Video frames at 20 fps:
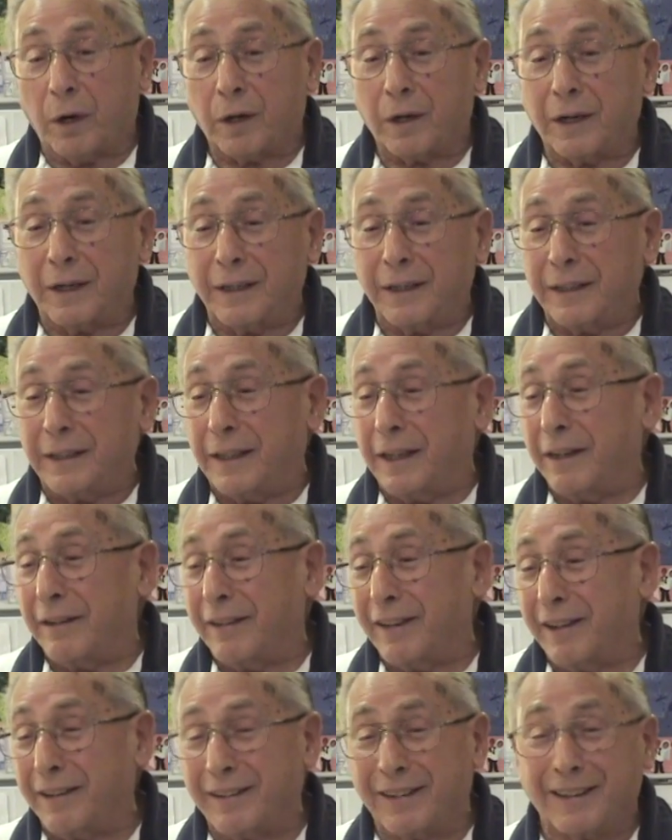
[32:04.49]
You helped a
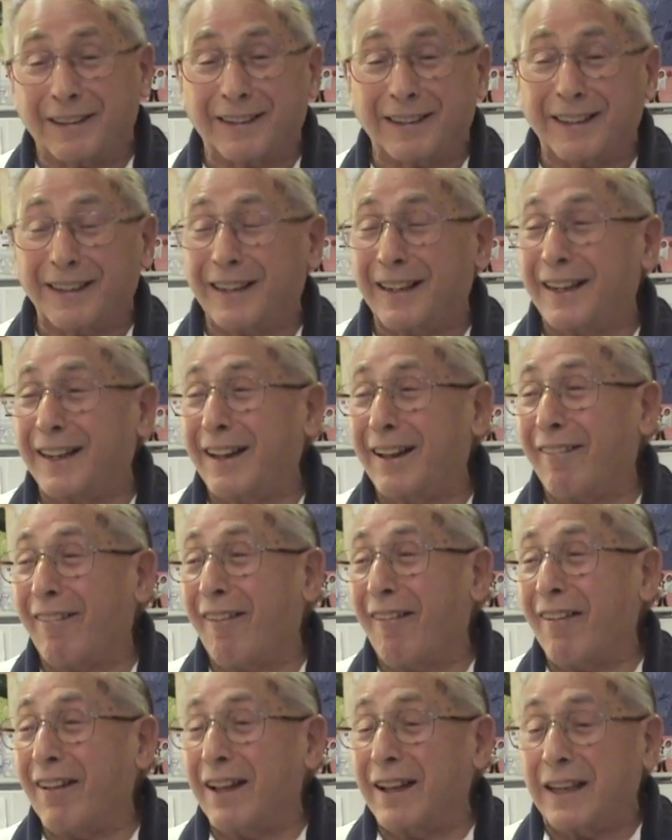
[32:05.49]
lot. You helped an awful
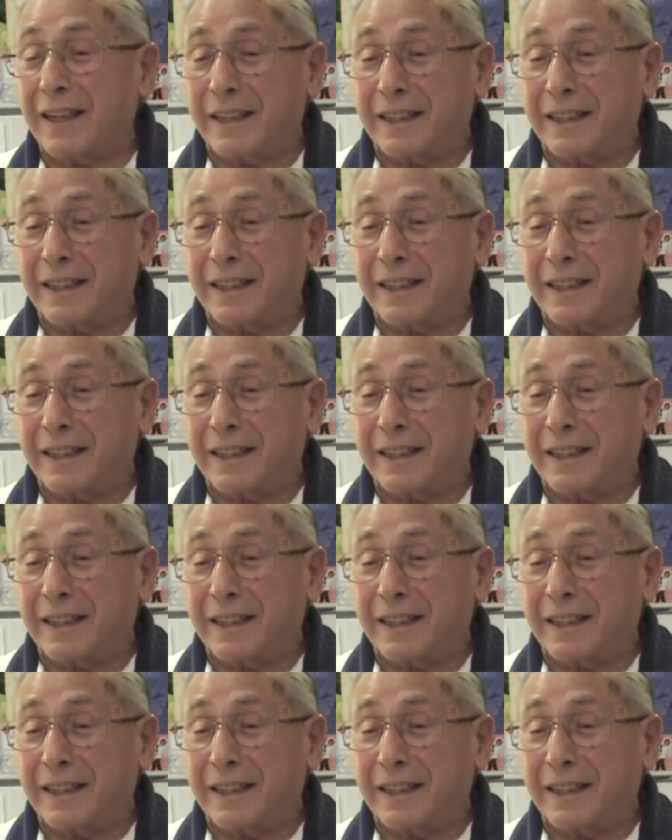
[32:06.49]
lot.